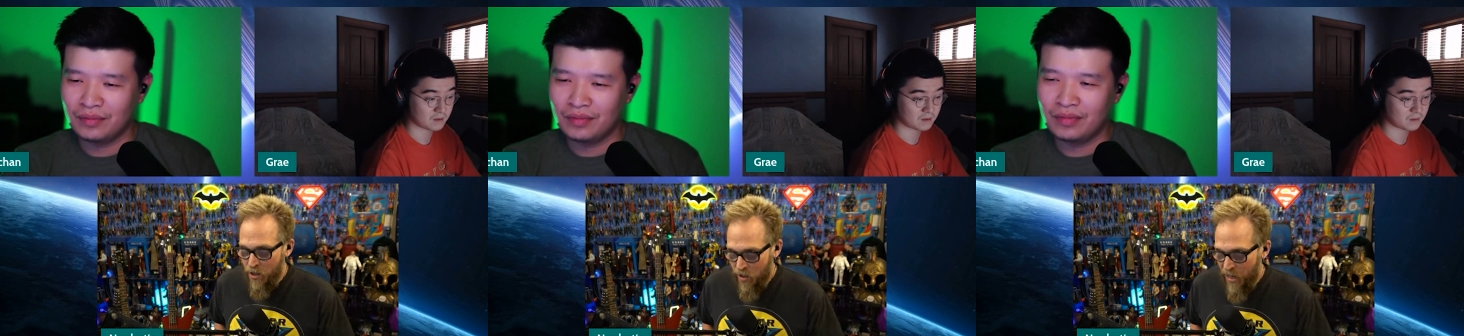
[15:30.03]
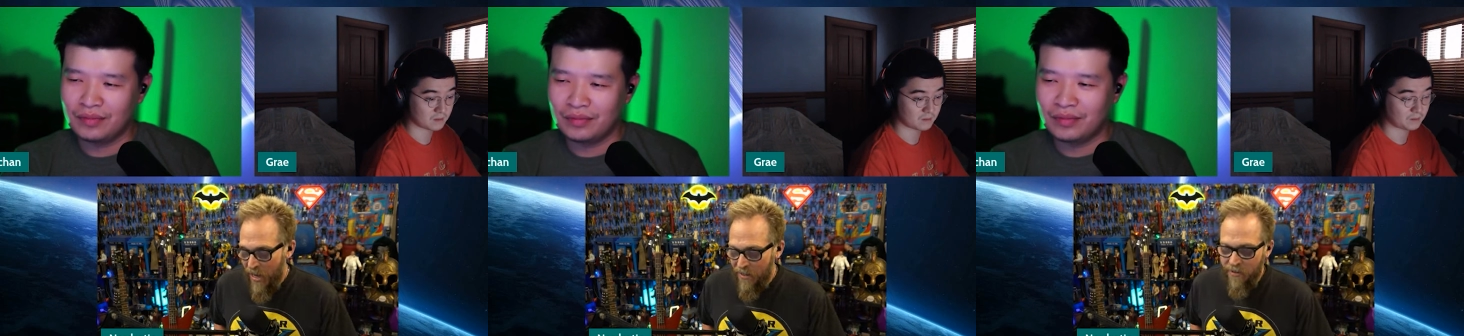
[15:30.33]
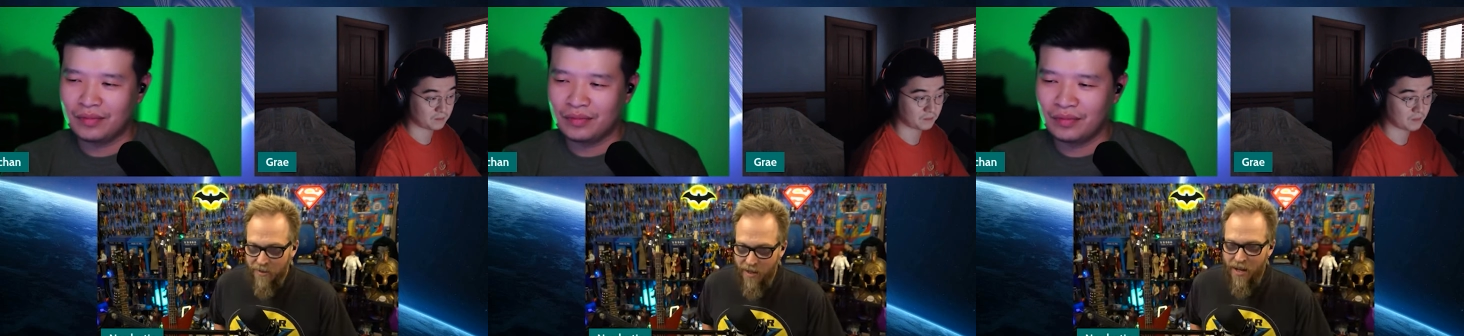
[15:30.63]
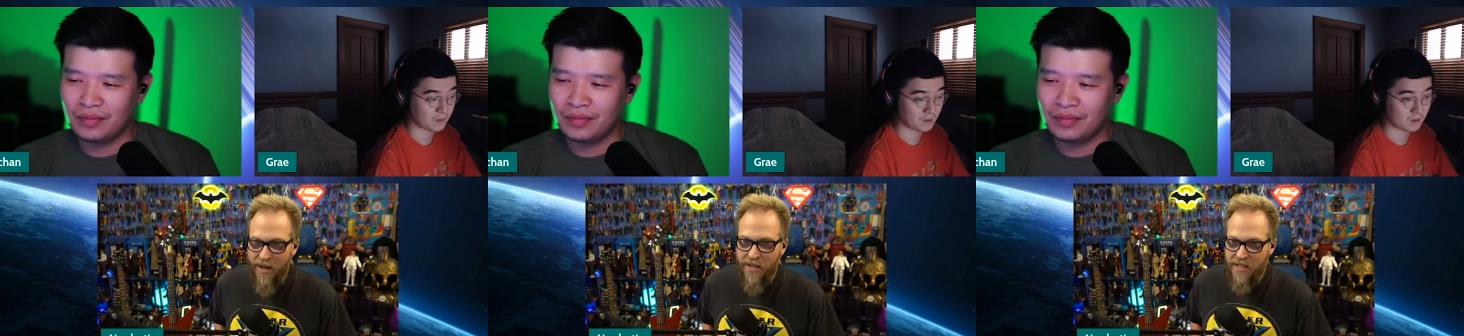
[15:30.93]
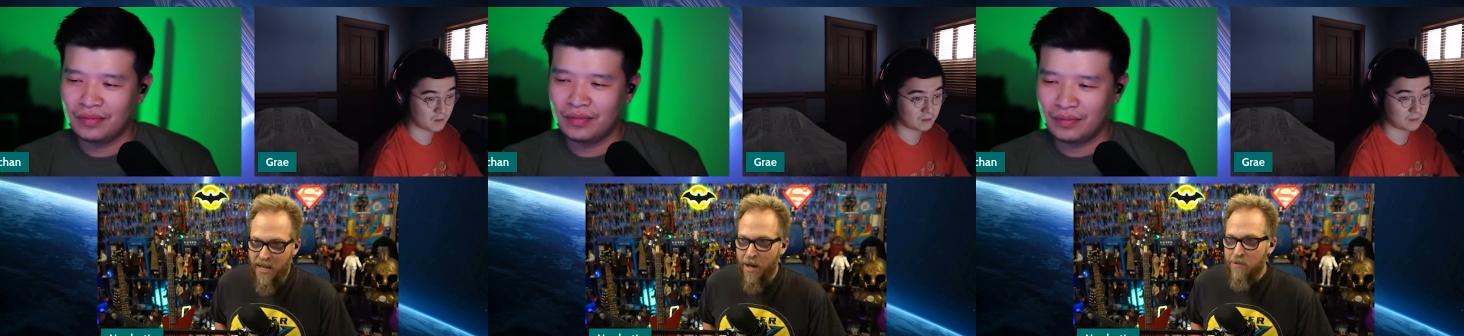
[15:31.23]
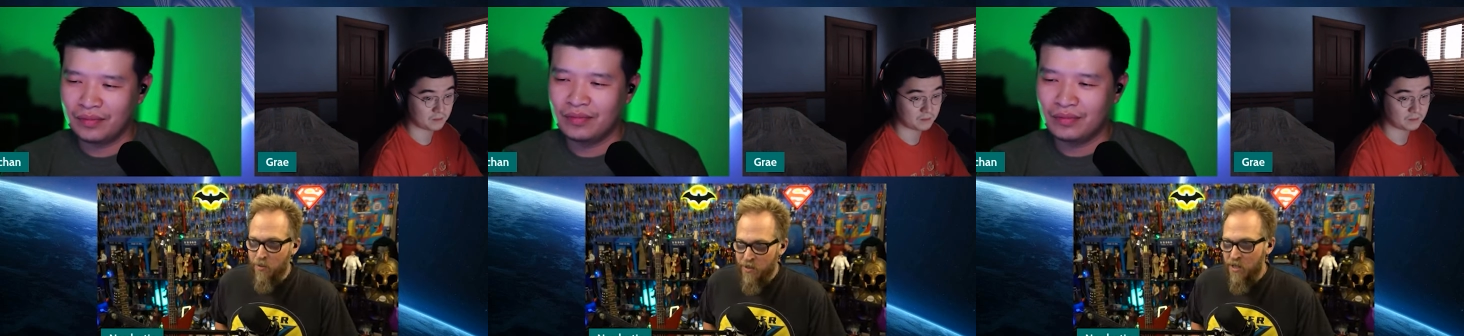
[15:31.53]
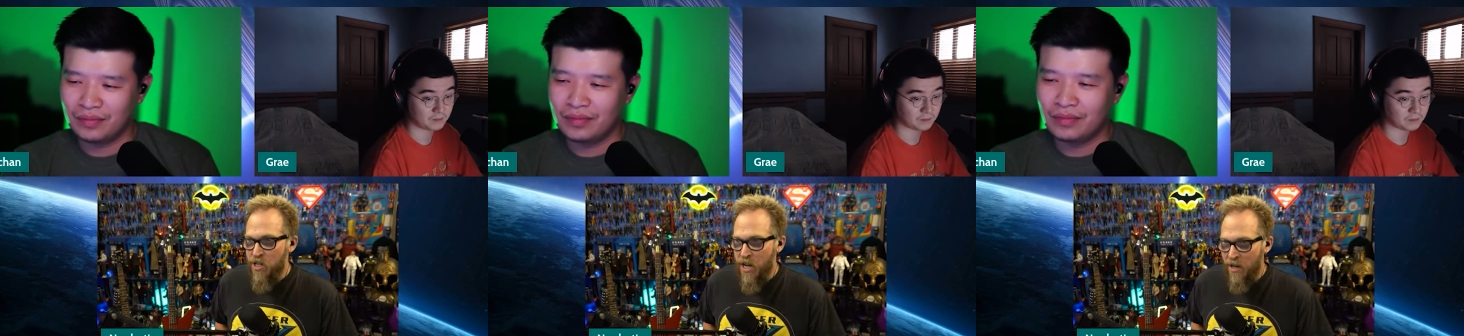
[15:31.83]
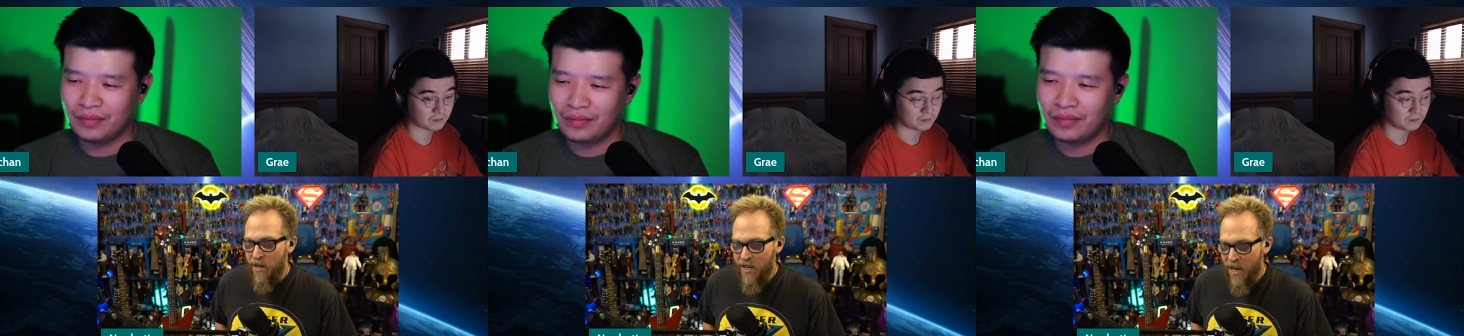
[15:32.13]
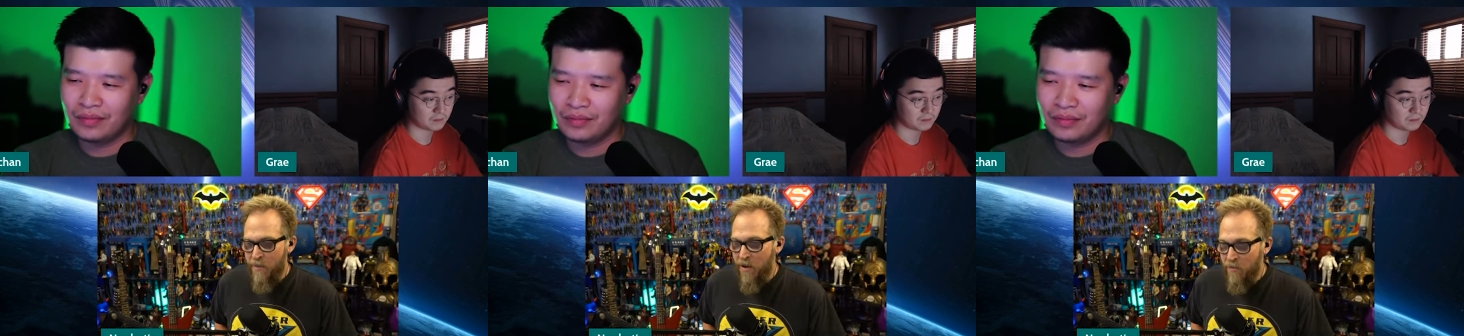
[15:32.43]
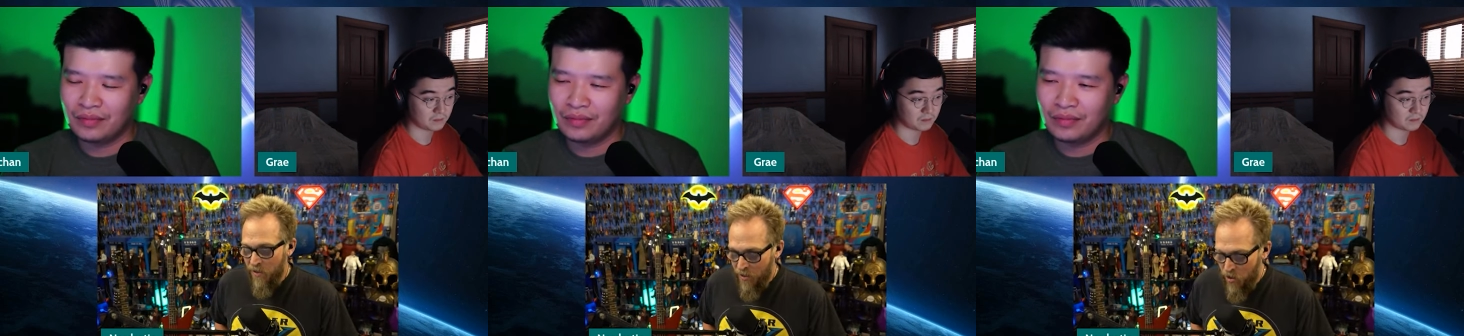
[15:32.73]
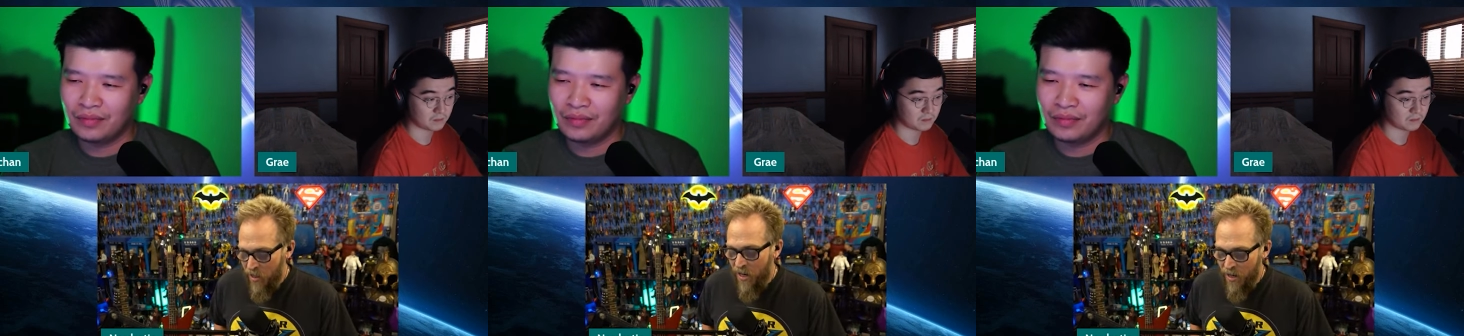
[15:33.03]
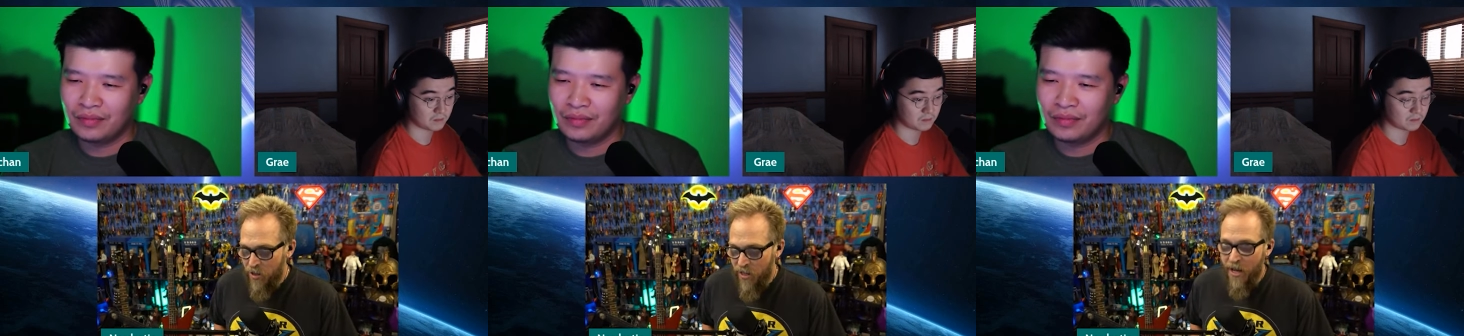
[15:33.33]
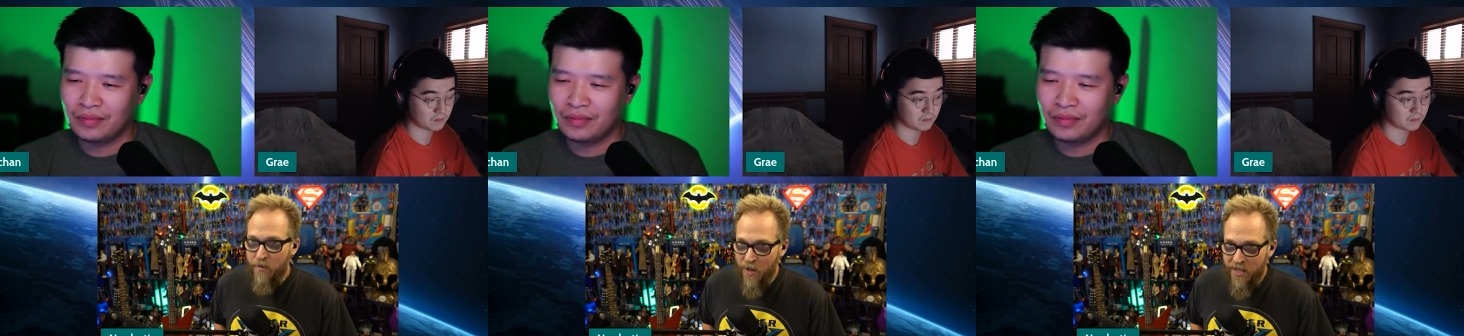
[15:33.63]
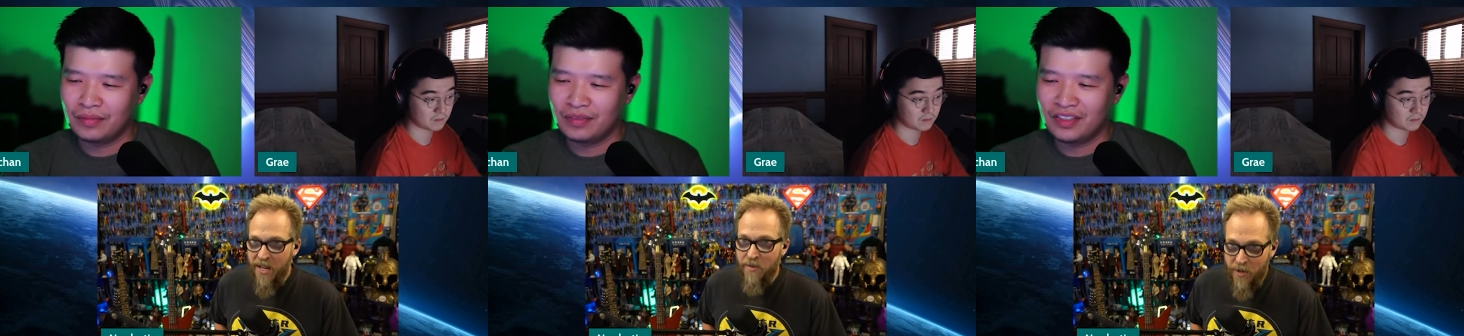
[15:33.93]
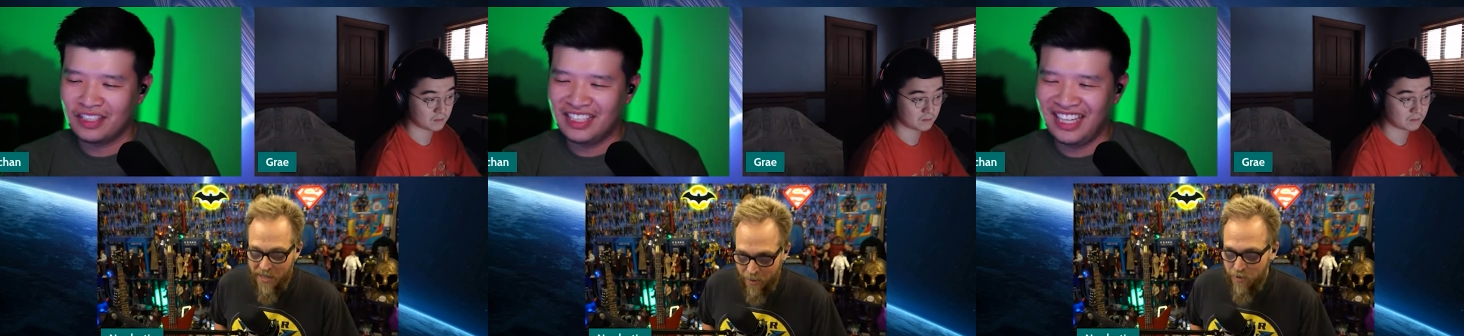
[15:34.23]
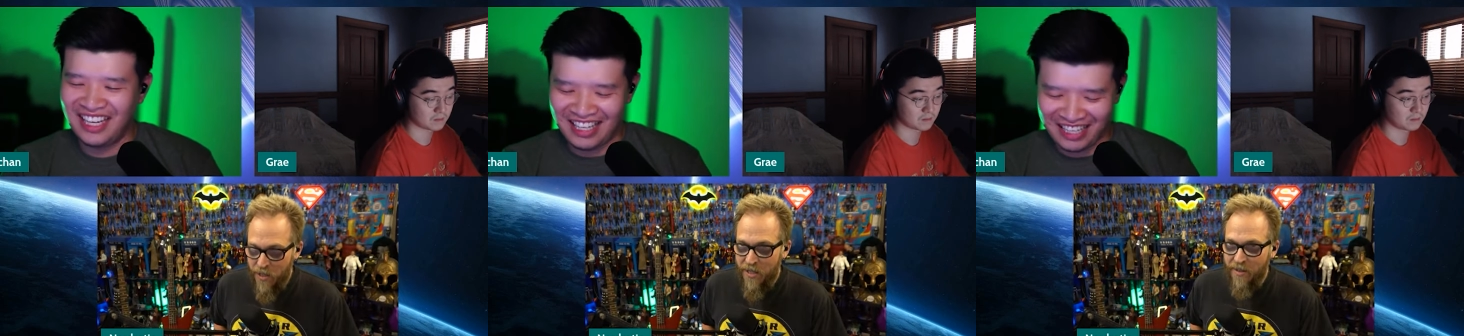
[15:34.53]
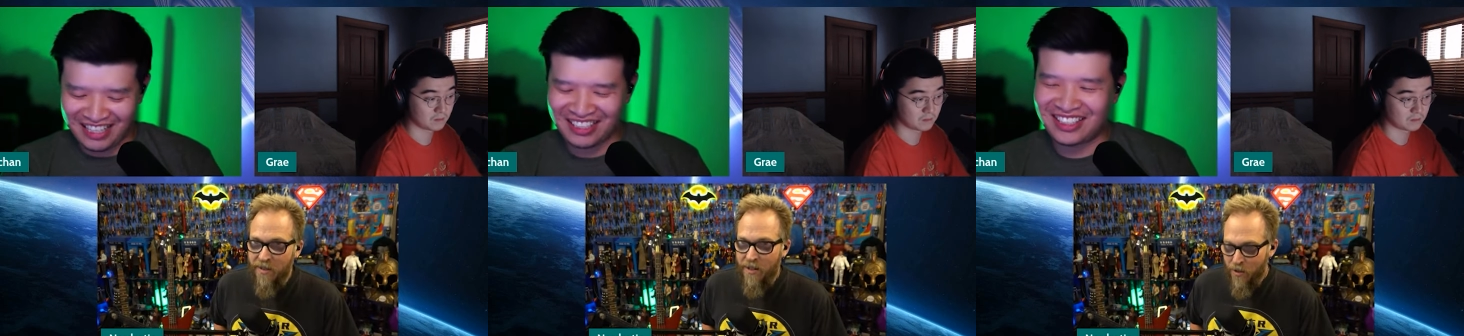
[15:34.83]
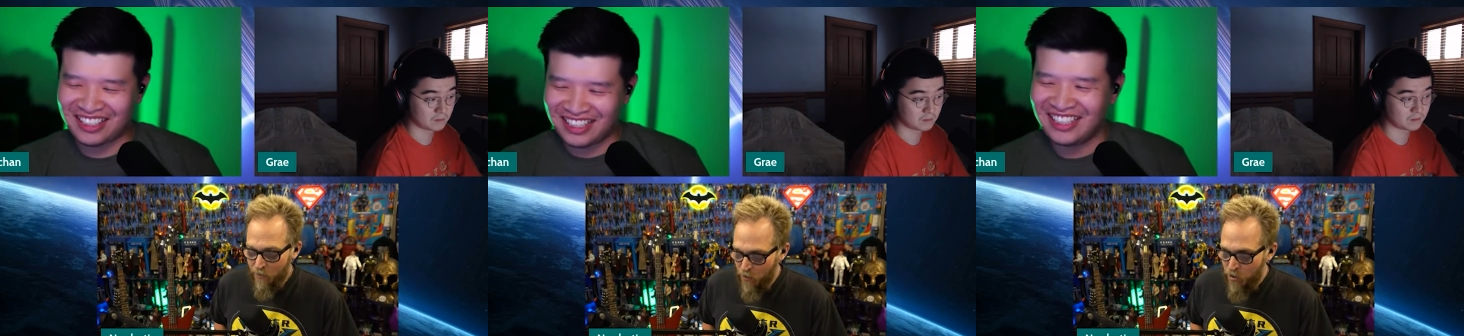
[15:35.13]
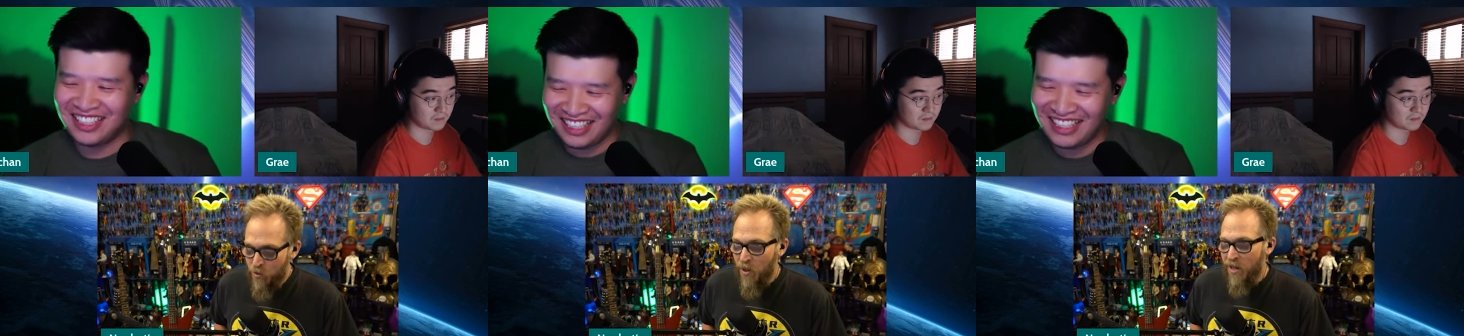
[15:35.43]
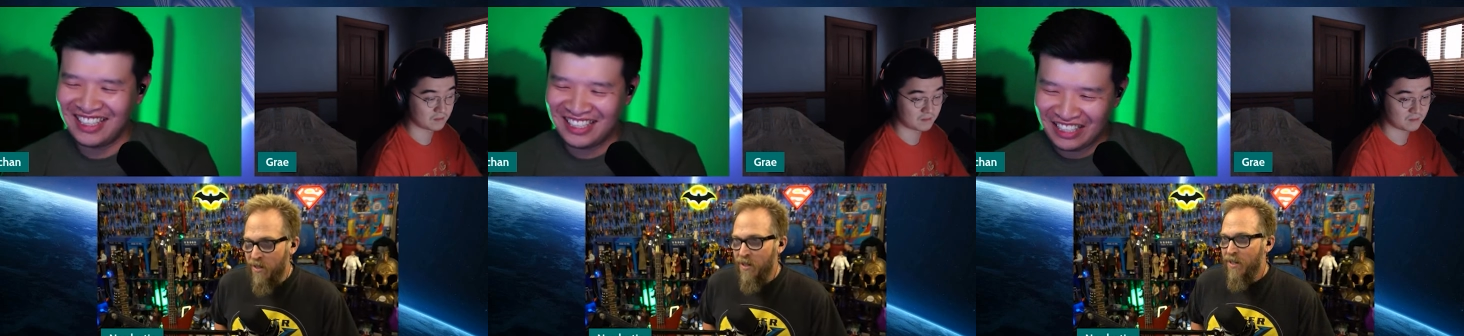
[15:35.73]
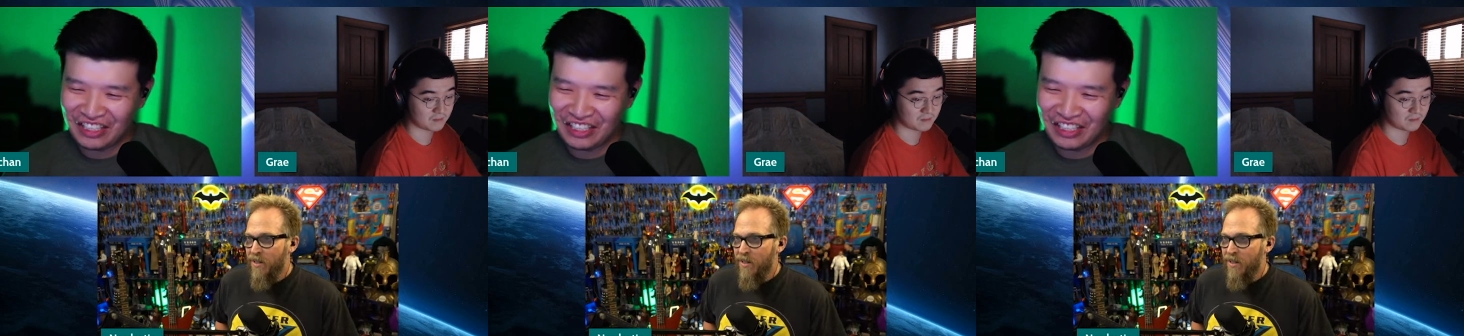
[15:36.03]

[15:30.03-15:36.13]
Speaker 1: good at uh, Diablo was a game I legit got good at. Red Dead Redemption, yes. the first one.